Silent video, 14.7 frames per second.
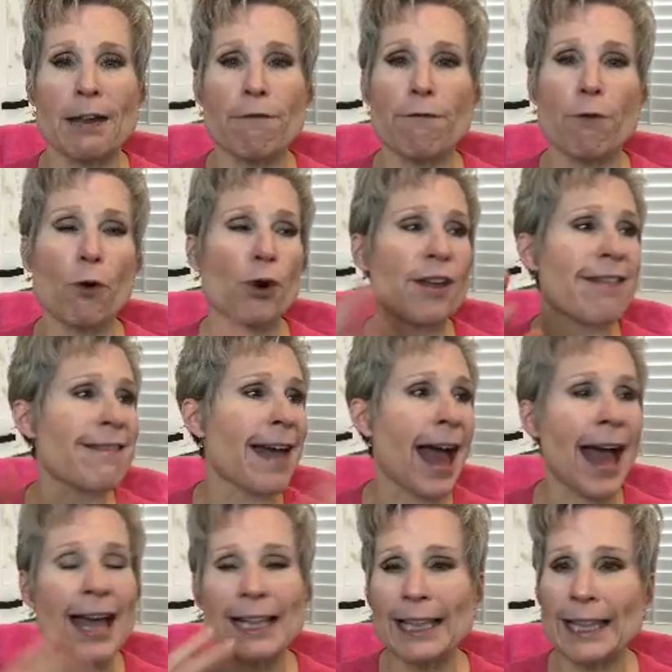for
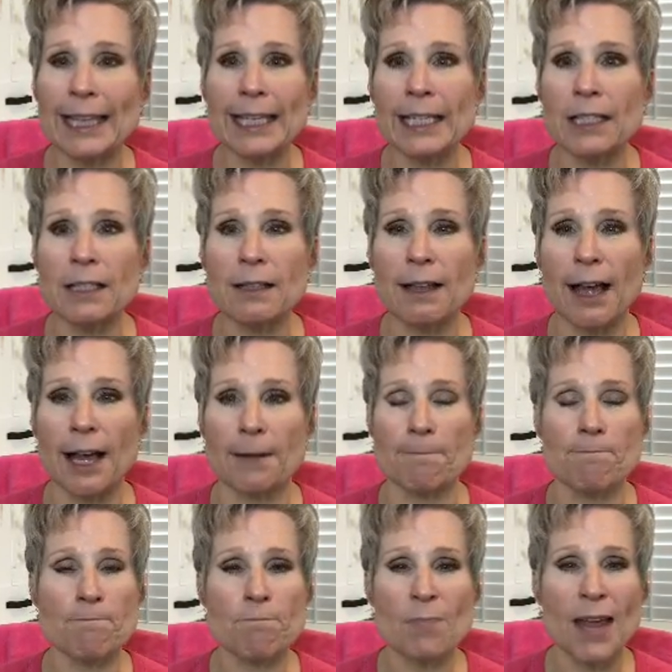that little
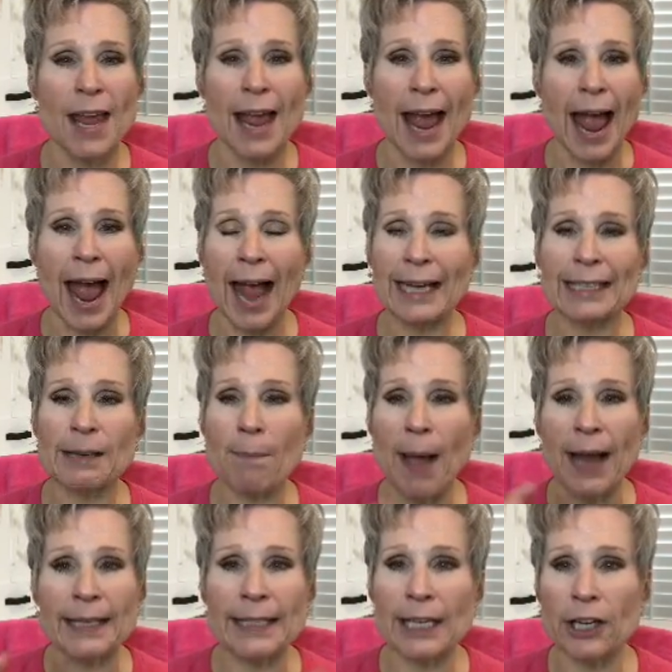acne
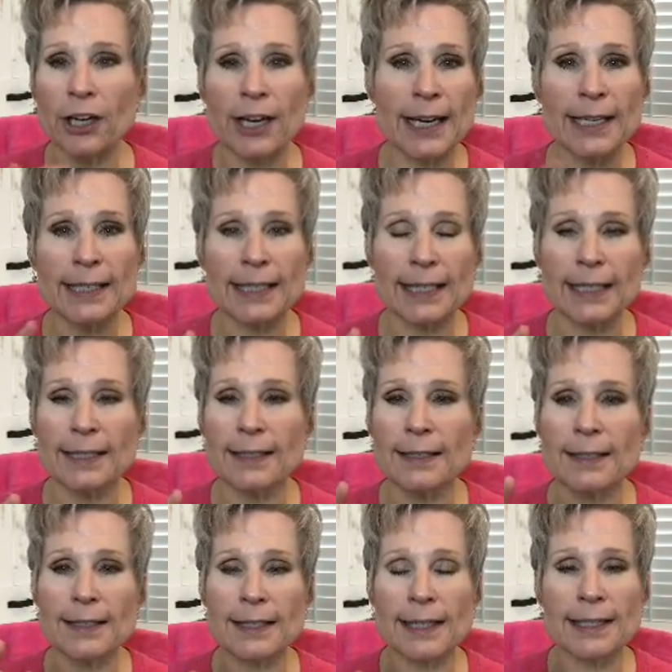bacteria to
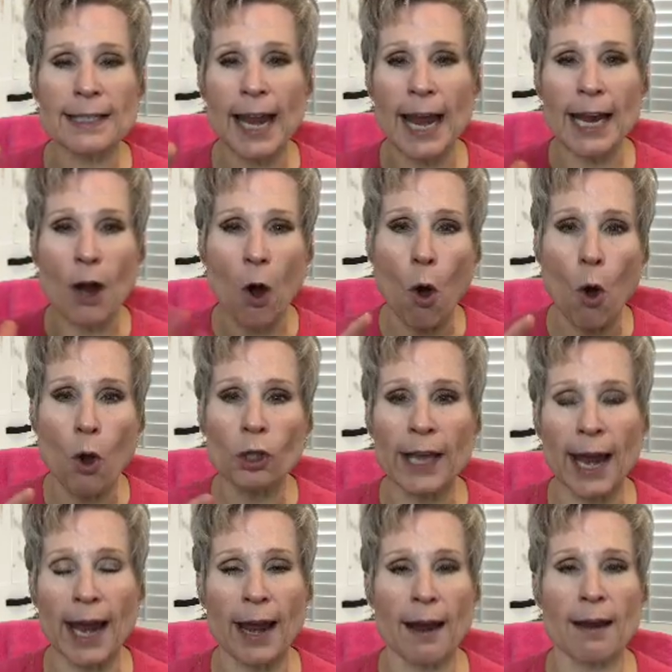take hold
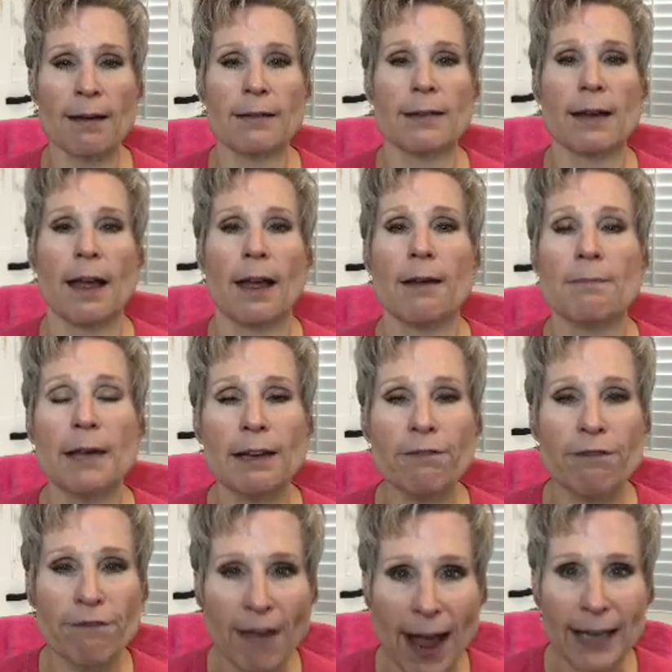and
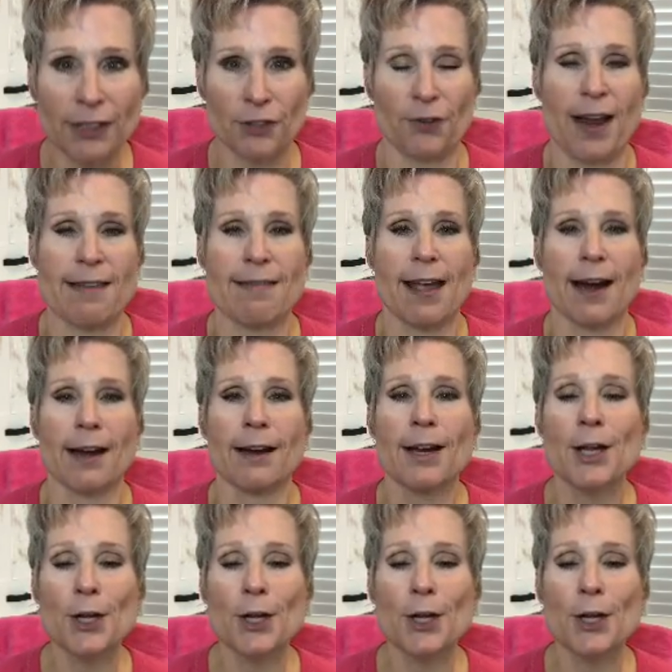infect right there.